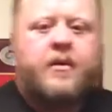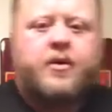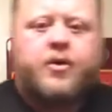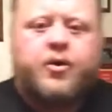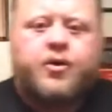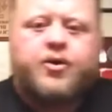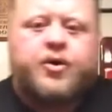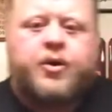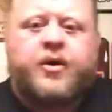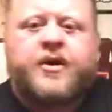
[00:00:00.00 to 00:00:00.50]

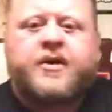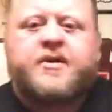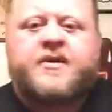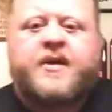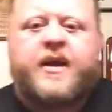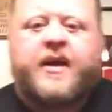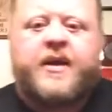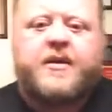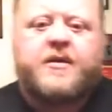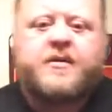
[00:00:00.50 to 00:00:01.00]
your shooting
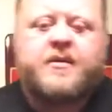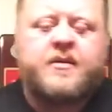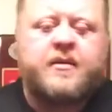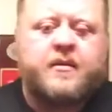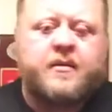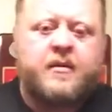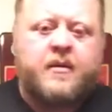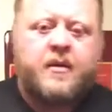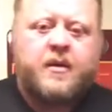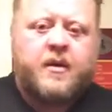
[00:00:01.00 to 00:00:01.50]
stance,
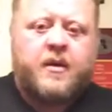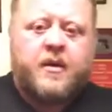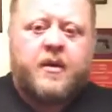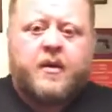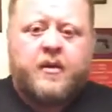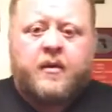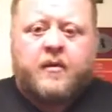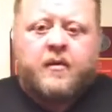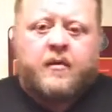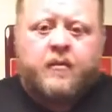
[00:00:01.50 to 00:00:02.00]

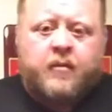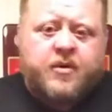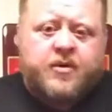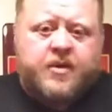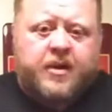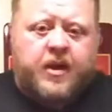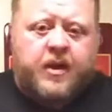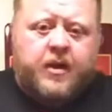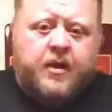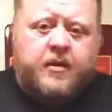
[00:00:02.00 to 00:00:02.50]
once
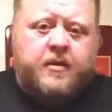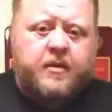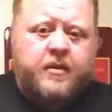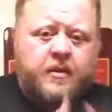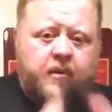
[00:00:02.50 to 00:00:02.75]
again,